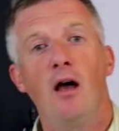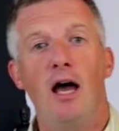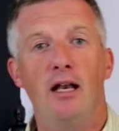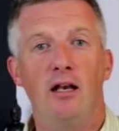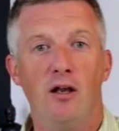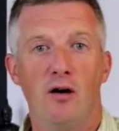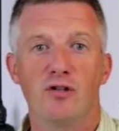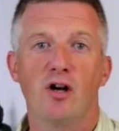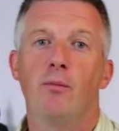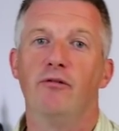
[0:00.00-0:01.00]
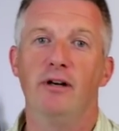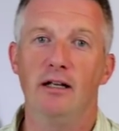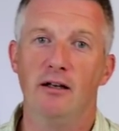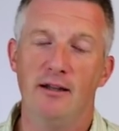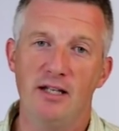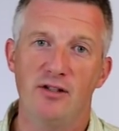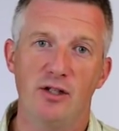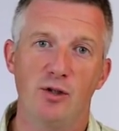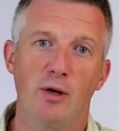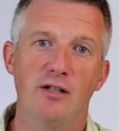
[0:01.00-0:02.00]
and a large arbor reel in this
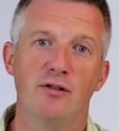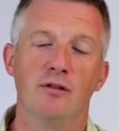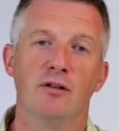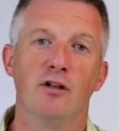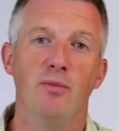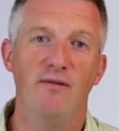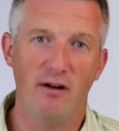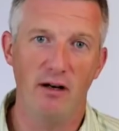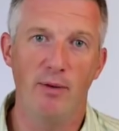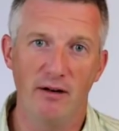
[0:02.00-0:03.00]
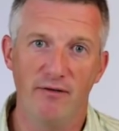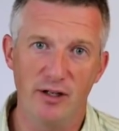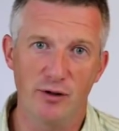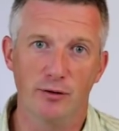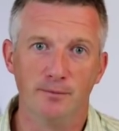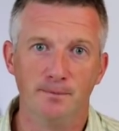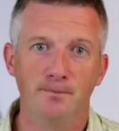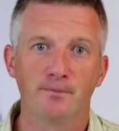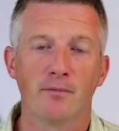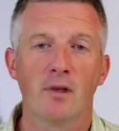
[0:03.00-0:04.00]
situation can be very beneficial.
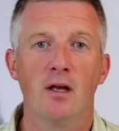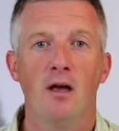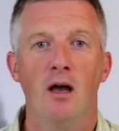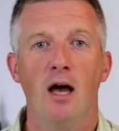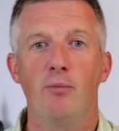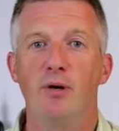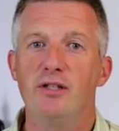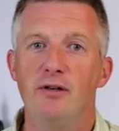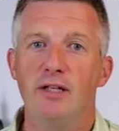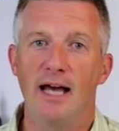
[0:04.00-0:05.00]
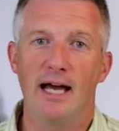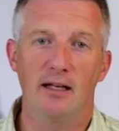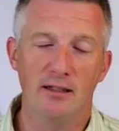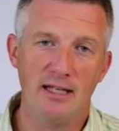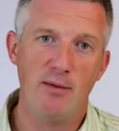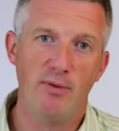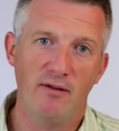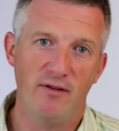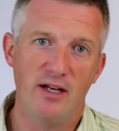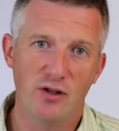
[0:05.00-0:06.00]
And by doing that and keeping
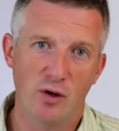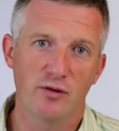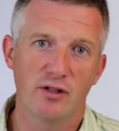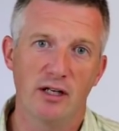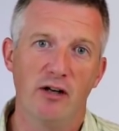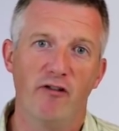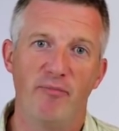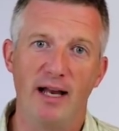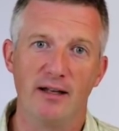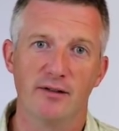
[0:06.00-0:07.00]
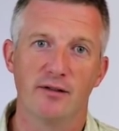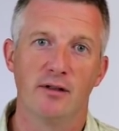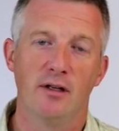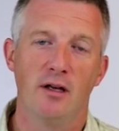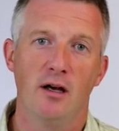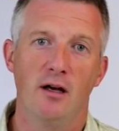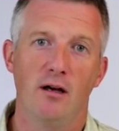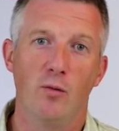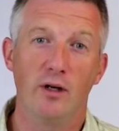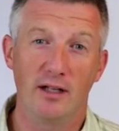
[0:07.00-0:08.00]
a fish constantly off balance,
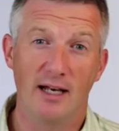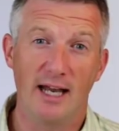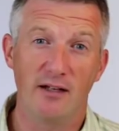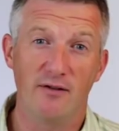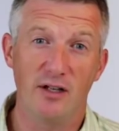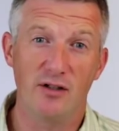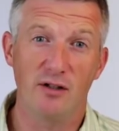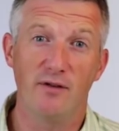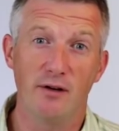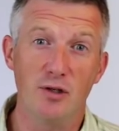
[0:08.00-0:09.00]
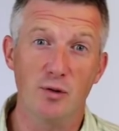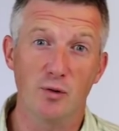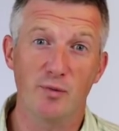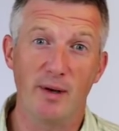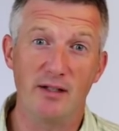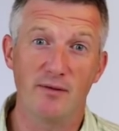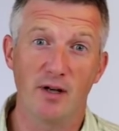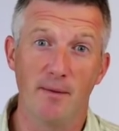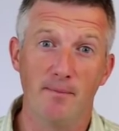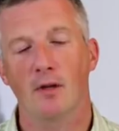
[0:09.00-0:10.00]
one can land a fish in a very short space of
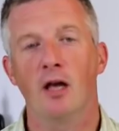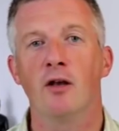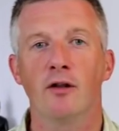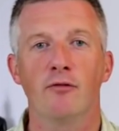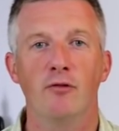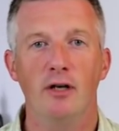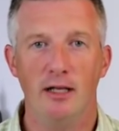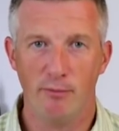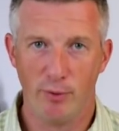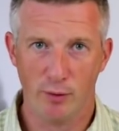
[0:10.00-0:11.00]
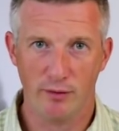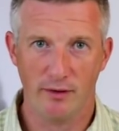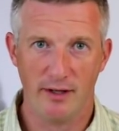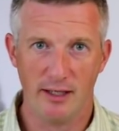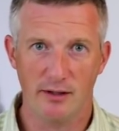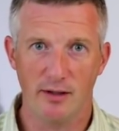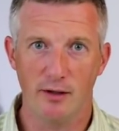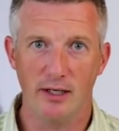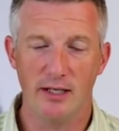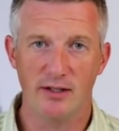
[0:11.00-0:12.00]
time. Another really important thing to
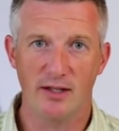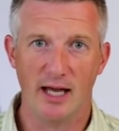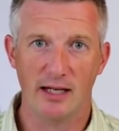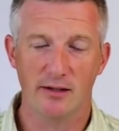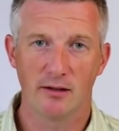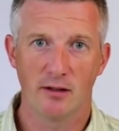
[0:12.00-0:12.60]
note is that,